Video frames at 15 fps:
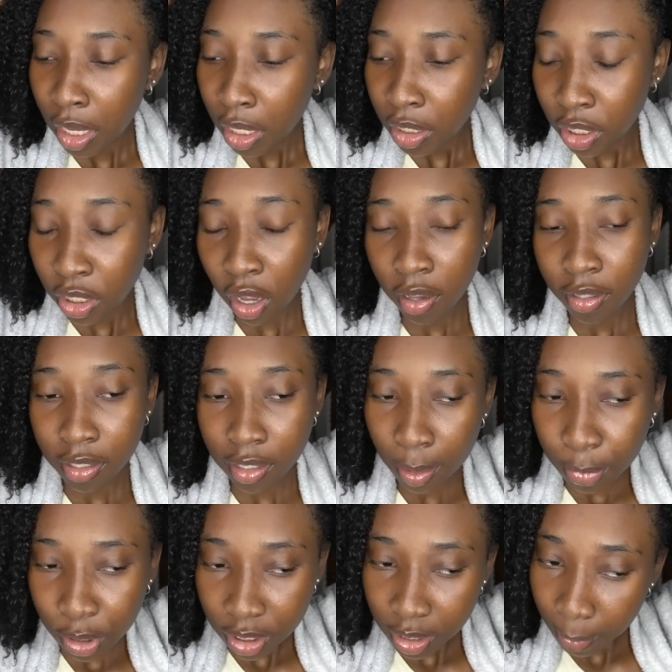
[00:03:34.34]
To y'all's
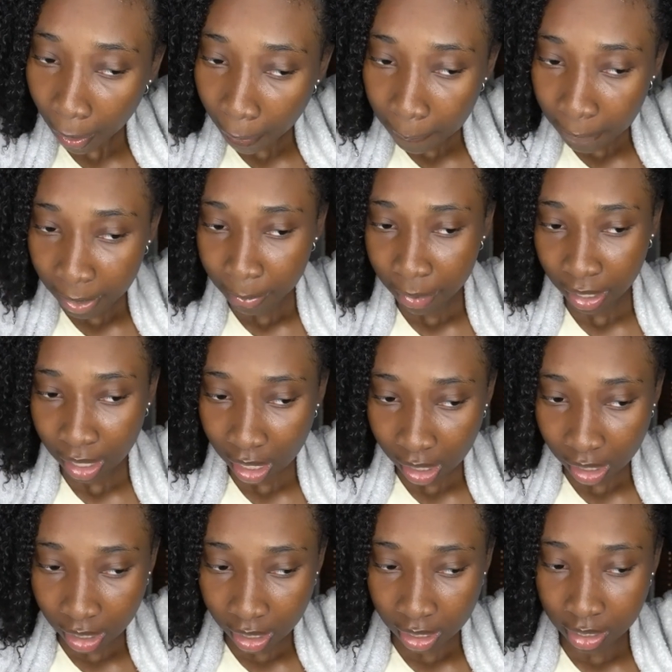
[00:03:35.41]
assumptions about me,
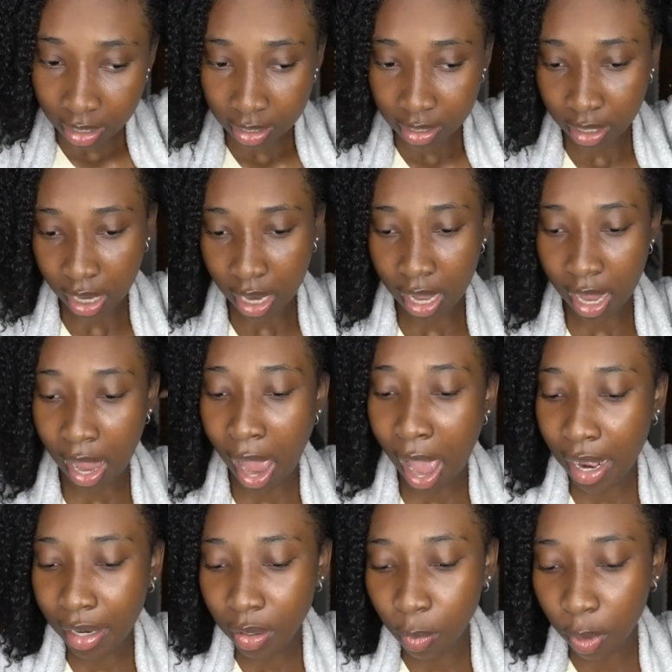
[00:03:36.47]
because
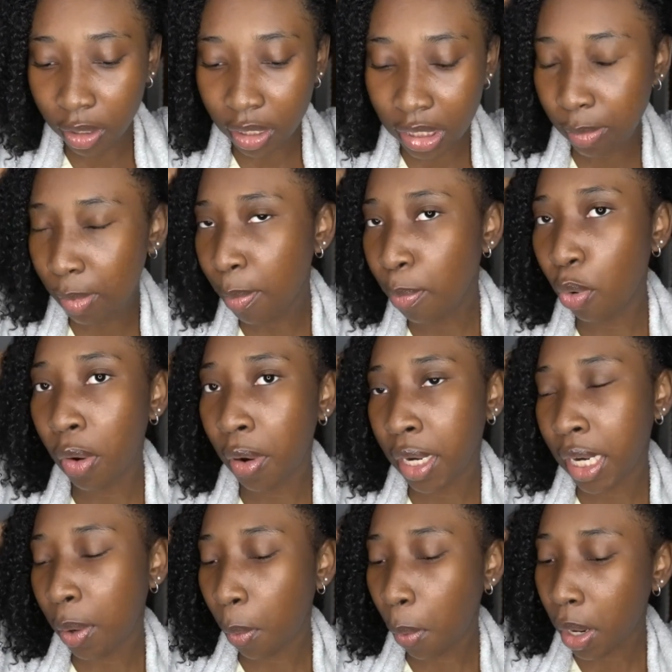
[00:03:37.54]
I didn't want this to be boring.
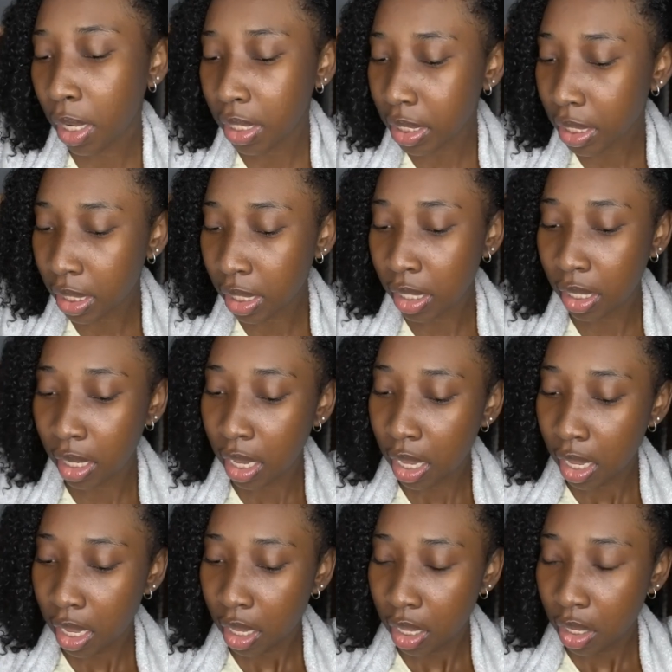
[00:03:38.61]
I wanted it,
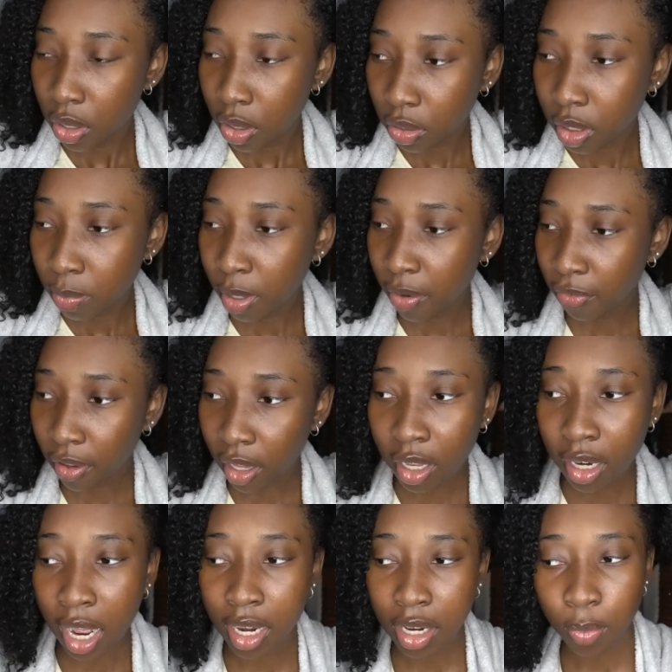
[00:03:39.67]
you know, to be fun.
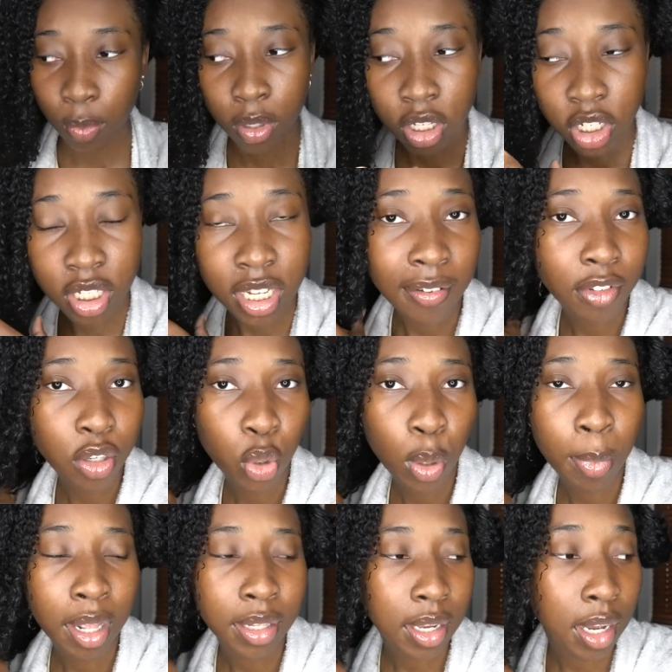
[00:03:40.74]
I didn't want to just have to do a
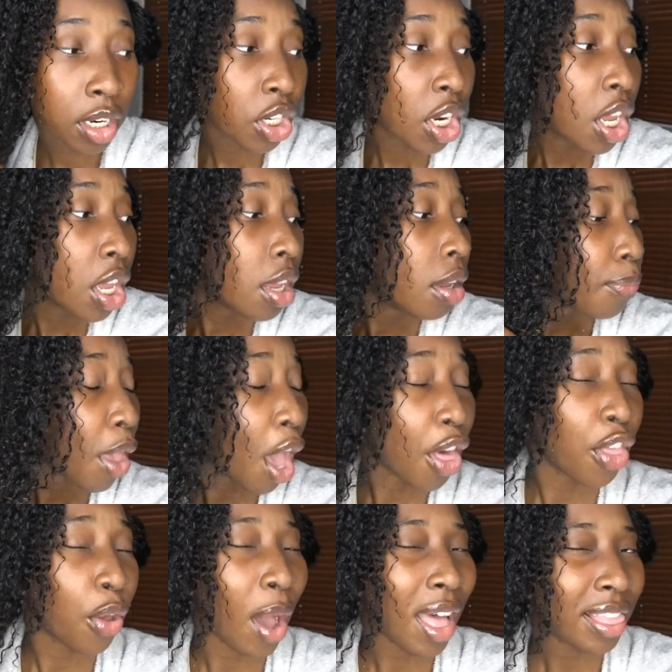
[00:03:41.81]
montage.
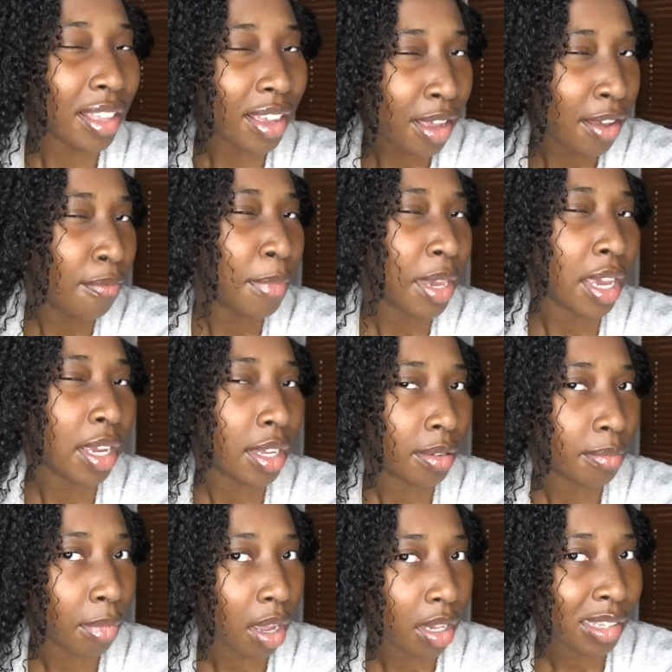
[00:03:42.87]
Although I love me a
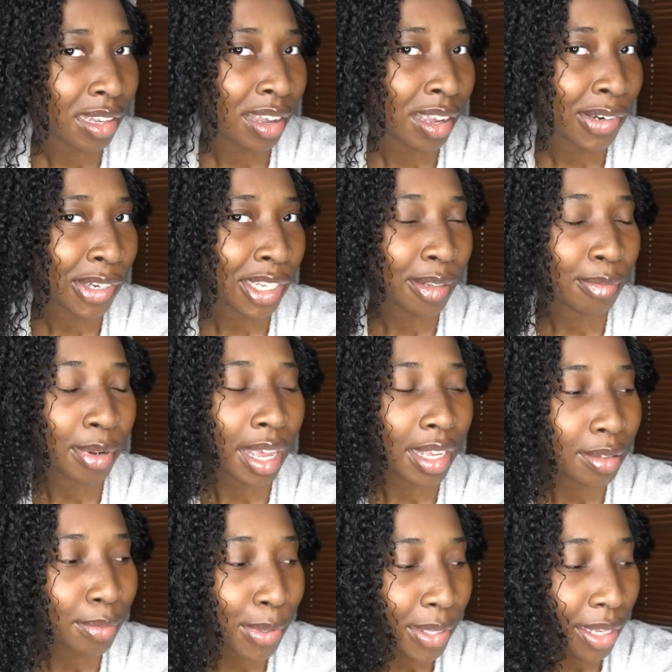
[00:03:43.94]
good montage with some
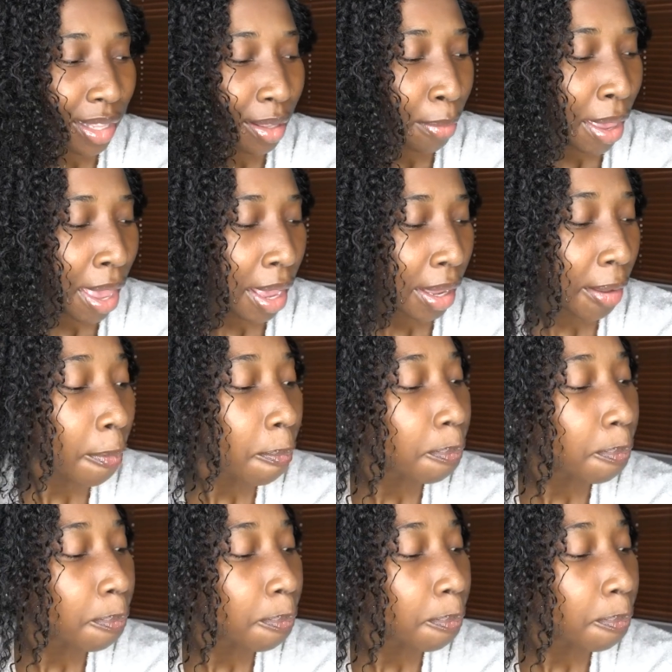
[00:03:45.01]
nice music in the back.